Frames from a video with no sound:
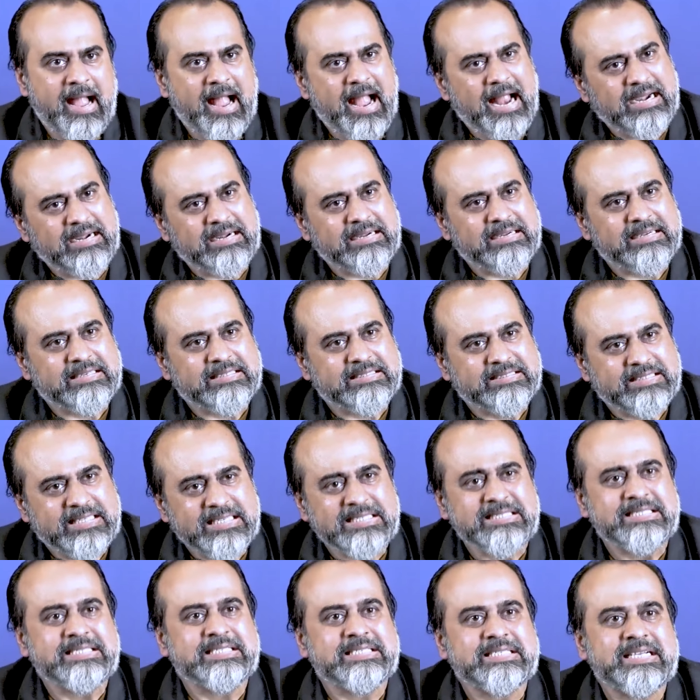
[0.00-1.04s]
And
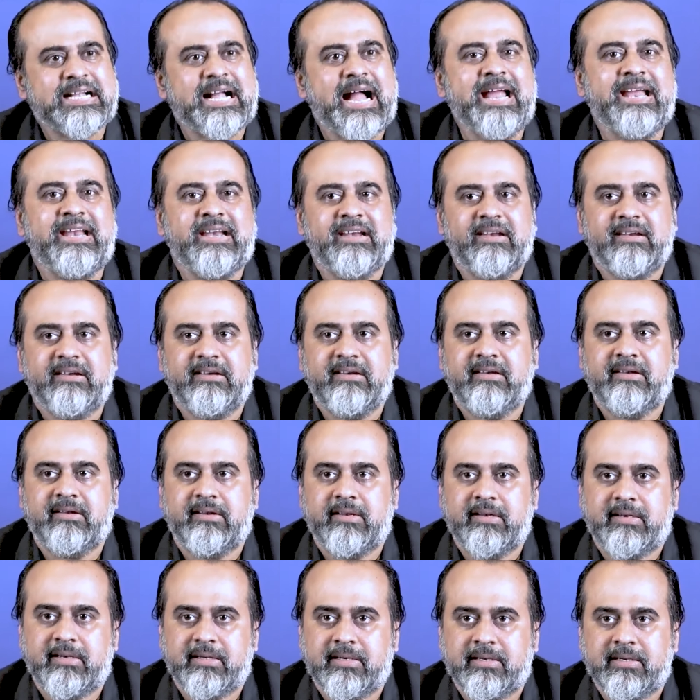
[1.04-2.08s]
this kind
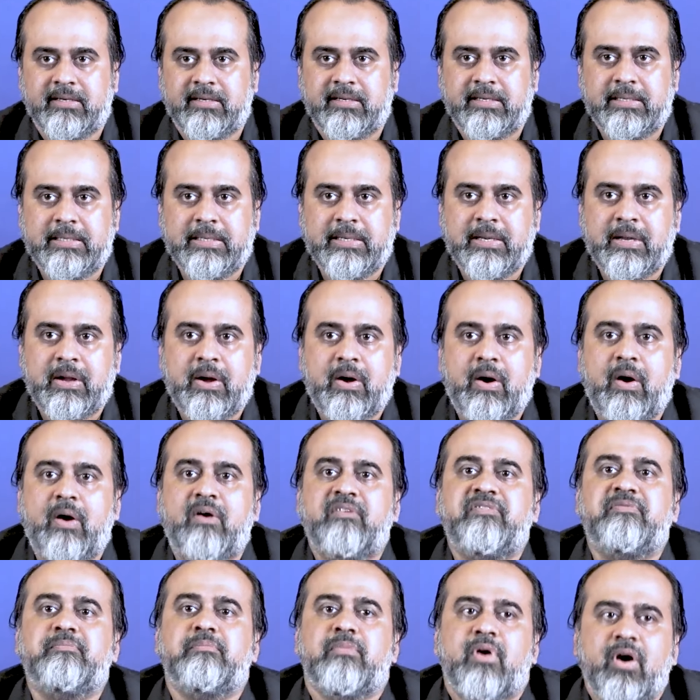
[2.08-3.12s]

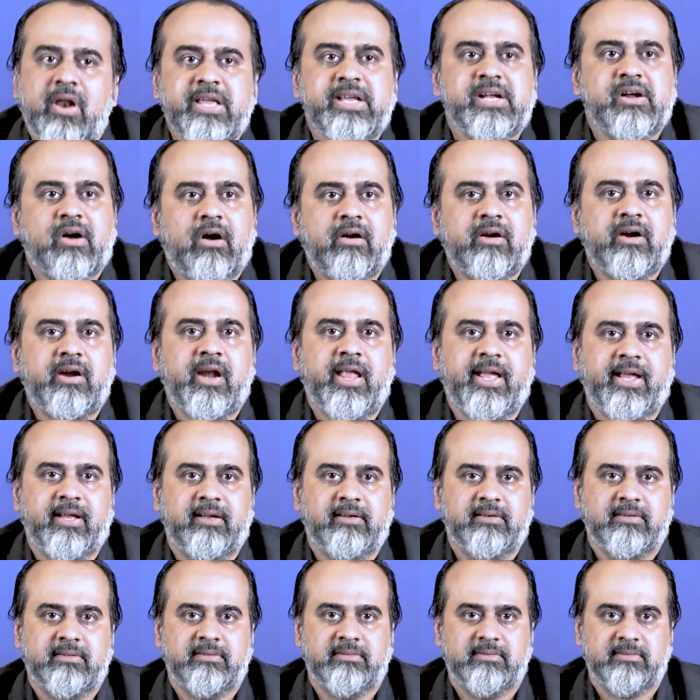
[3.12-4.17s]
of
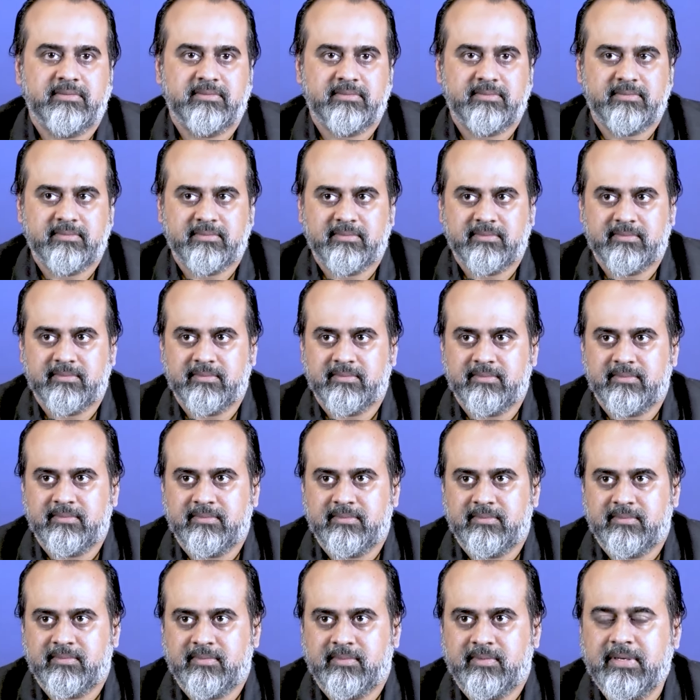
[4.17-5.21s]
mollycoddling
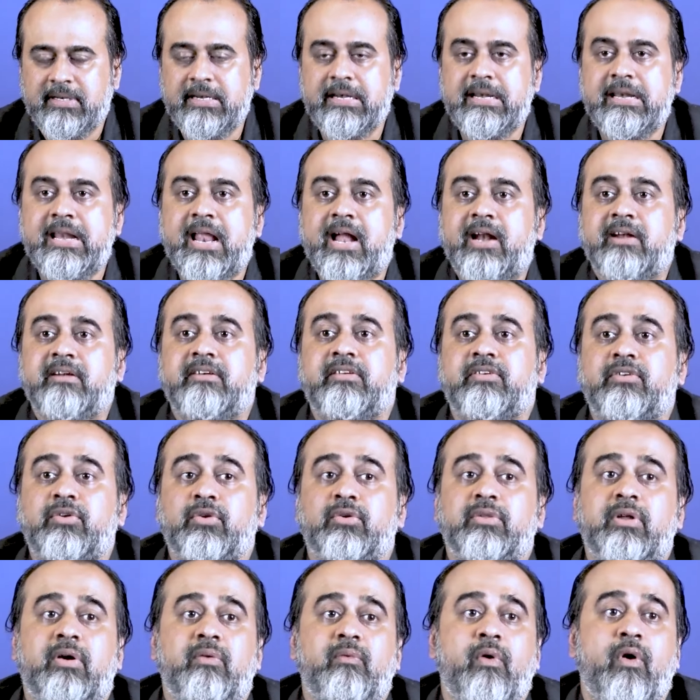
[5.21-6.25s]
led
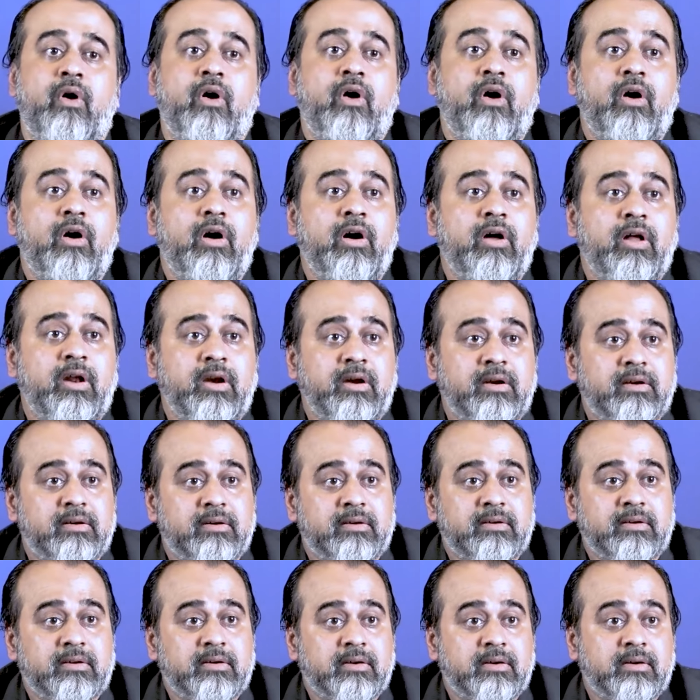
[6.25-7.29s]
to the war
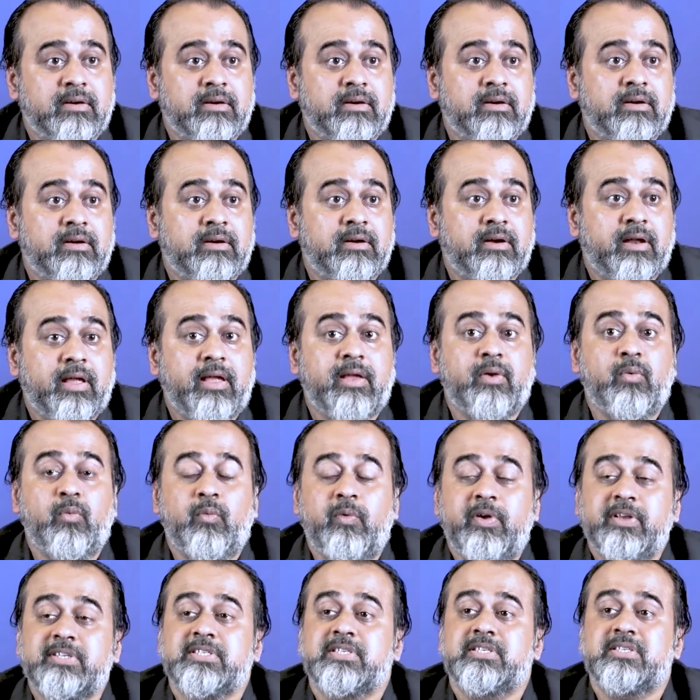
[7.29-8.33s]
in
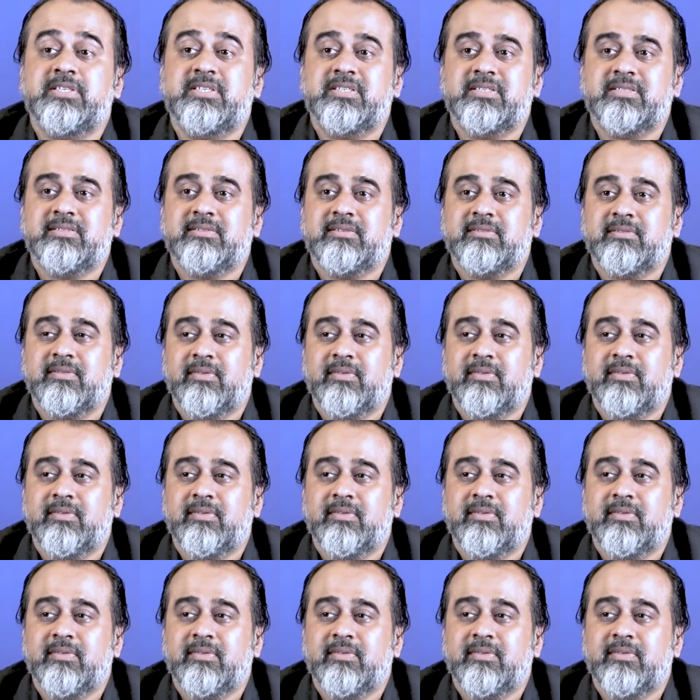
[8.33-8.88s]
which